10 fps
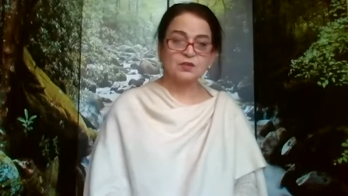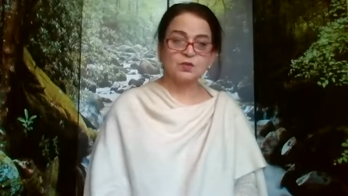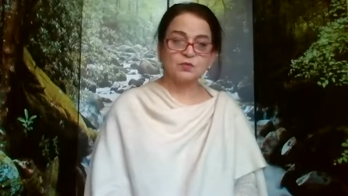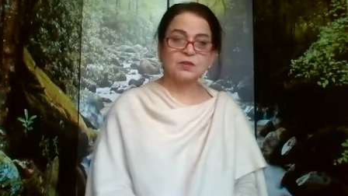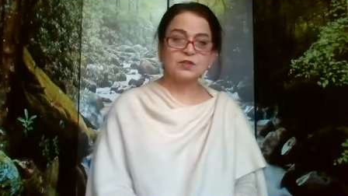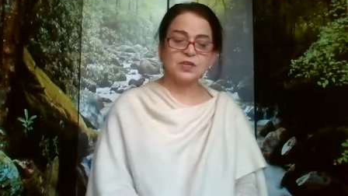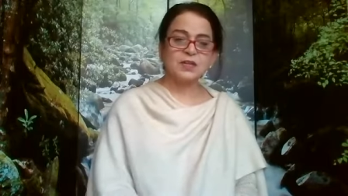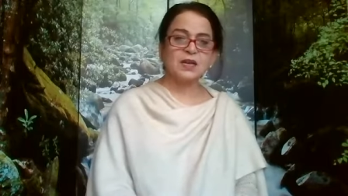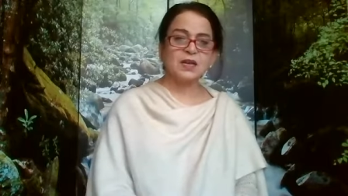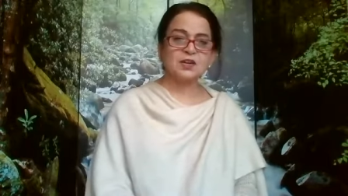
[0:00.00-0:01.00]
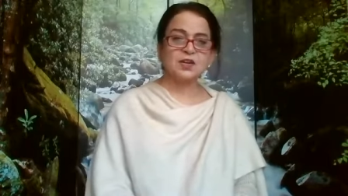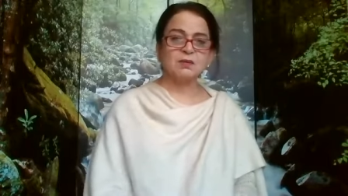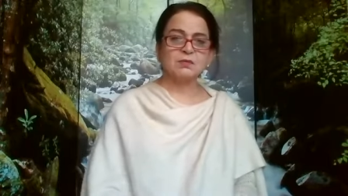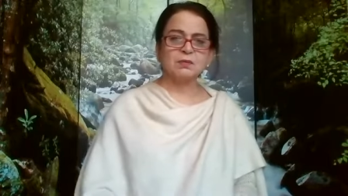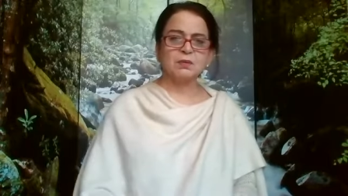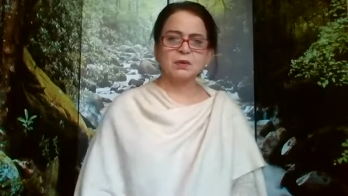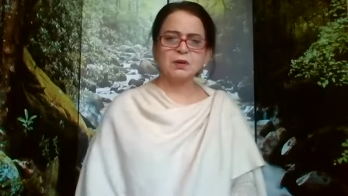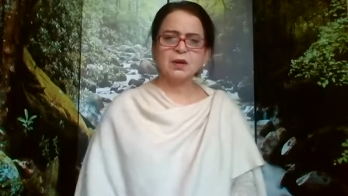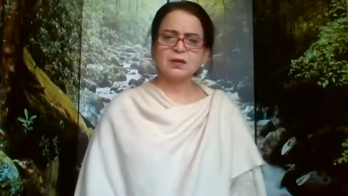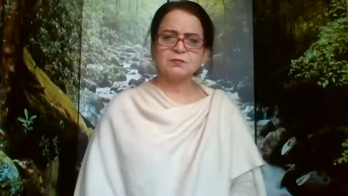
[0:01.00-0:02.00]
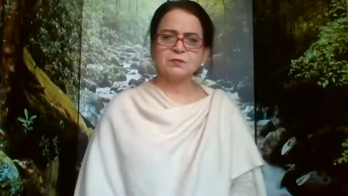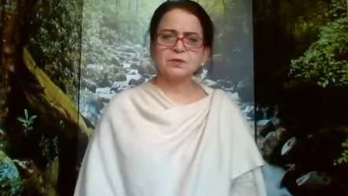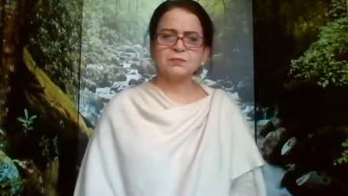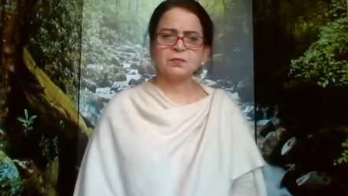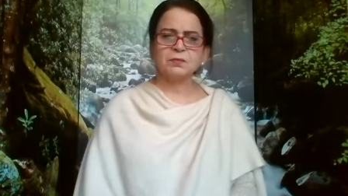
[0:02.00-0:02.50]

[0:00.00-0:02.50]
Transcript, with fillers: So we see that in a lot of